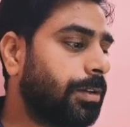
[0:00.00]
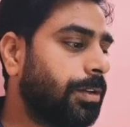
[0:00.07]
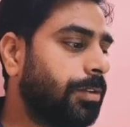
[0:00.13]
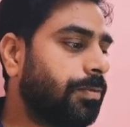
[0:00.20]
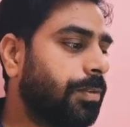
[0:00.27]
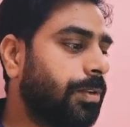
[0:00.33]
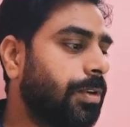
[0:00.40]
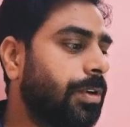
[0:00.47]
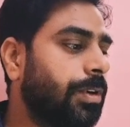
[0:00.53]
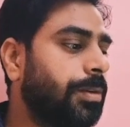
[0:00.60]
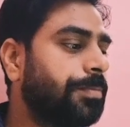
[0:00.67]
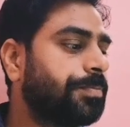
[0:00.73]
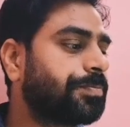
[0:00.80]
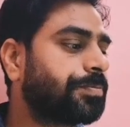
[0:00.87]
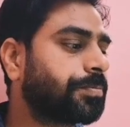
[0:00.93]
if
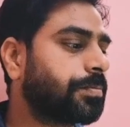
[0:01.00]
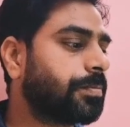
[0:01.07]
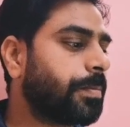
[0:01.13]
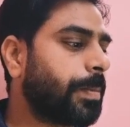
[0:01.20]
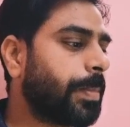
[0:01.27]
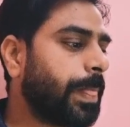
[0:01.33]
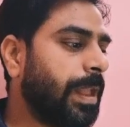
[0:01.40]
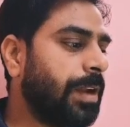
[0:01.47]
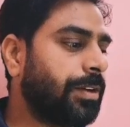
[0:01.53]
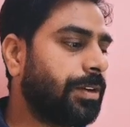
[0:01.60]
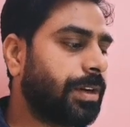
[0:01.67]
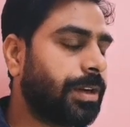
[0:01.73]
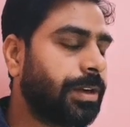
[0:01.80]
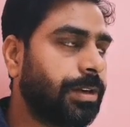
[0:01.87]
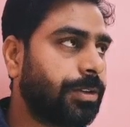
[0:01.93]

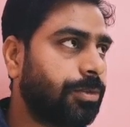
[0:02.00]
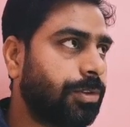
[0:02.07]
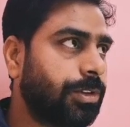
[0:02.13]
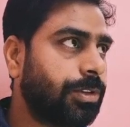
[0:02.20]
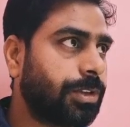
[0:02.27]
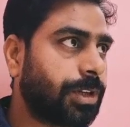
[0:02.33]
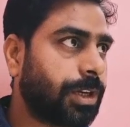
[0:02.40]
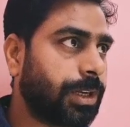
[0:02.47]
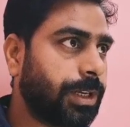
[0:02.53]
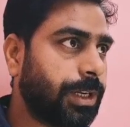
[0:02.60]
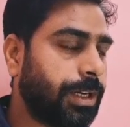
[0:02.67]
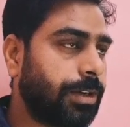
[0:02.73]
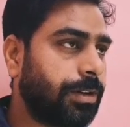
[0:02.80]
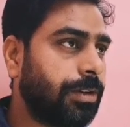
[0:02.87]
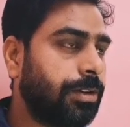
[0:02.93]
doing the
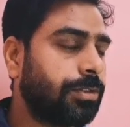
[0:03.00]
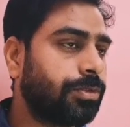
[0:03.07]
truncate,